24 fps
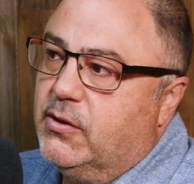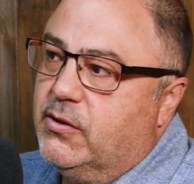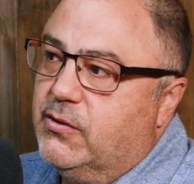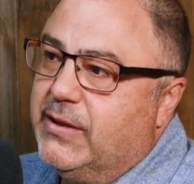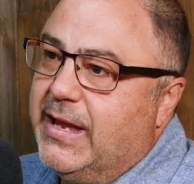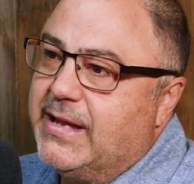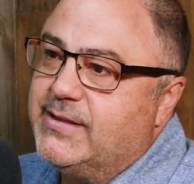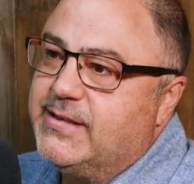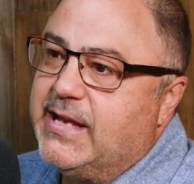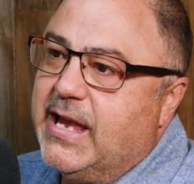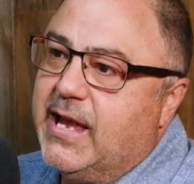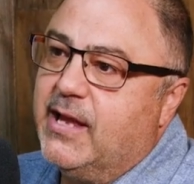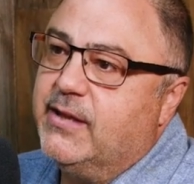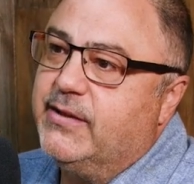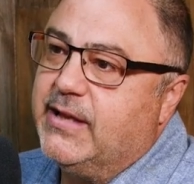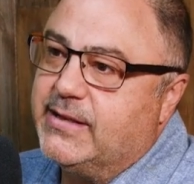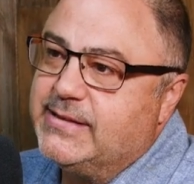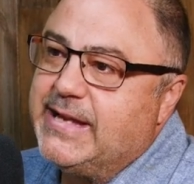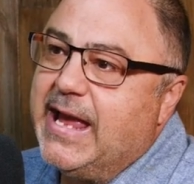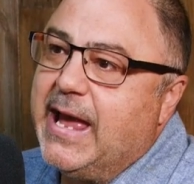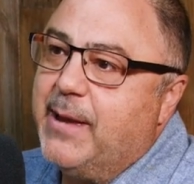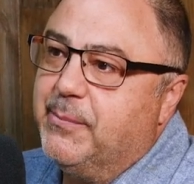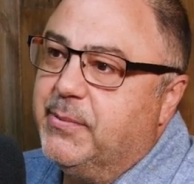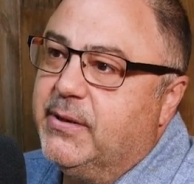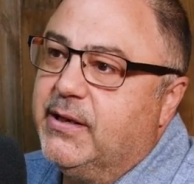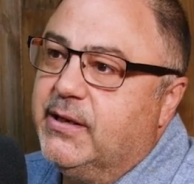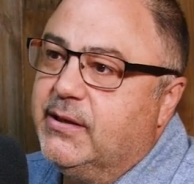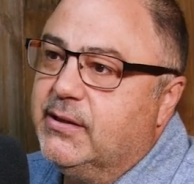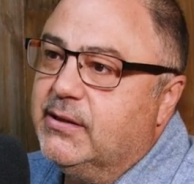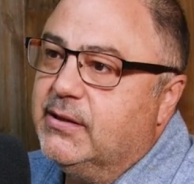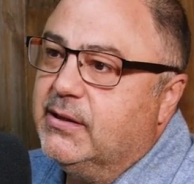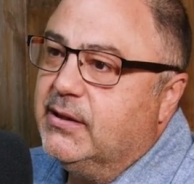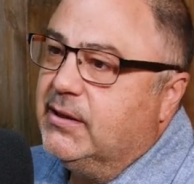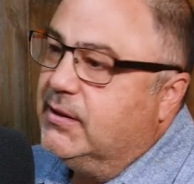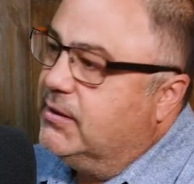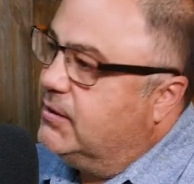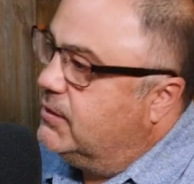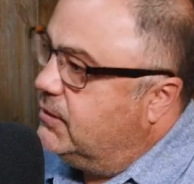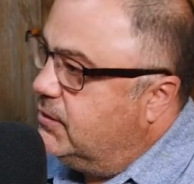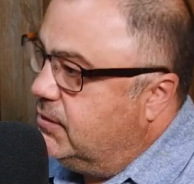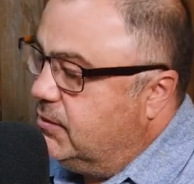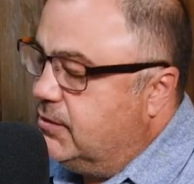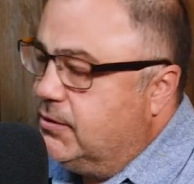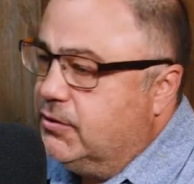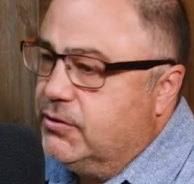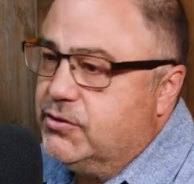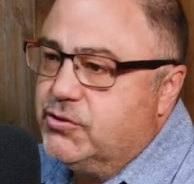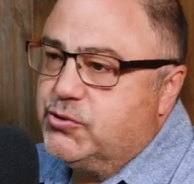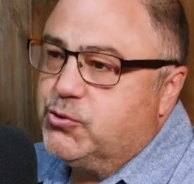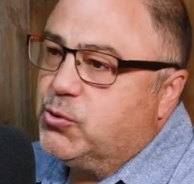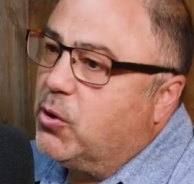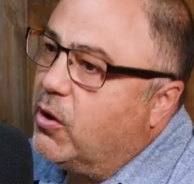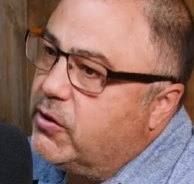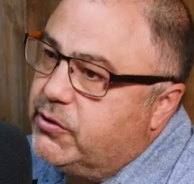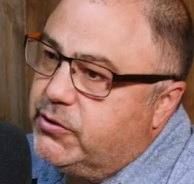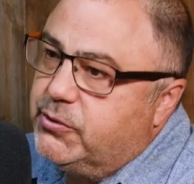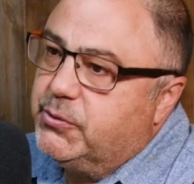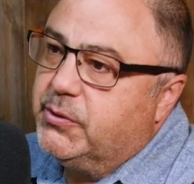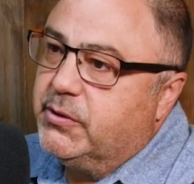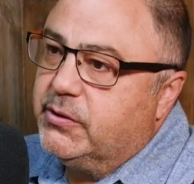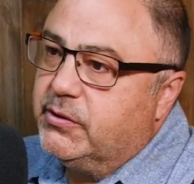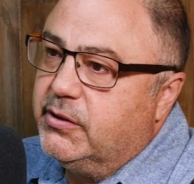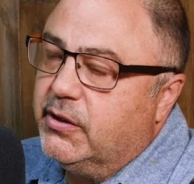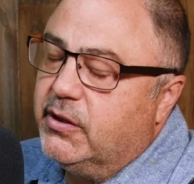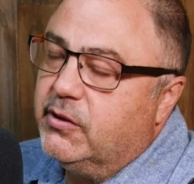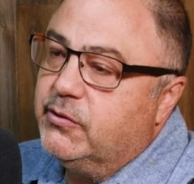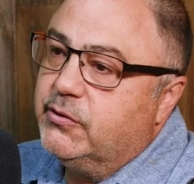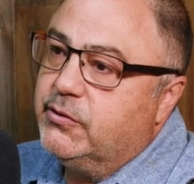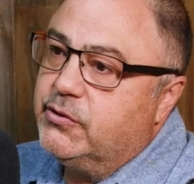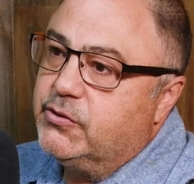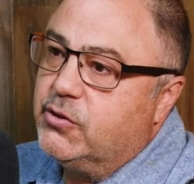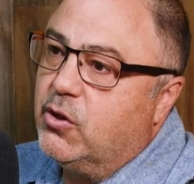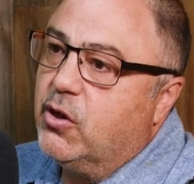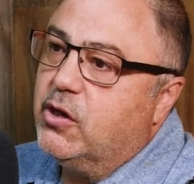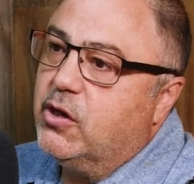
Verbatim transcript: that's ha that's happening, you're just drawn to it. You know, you're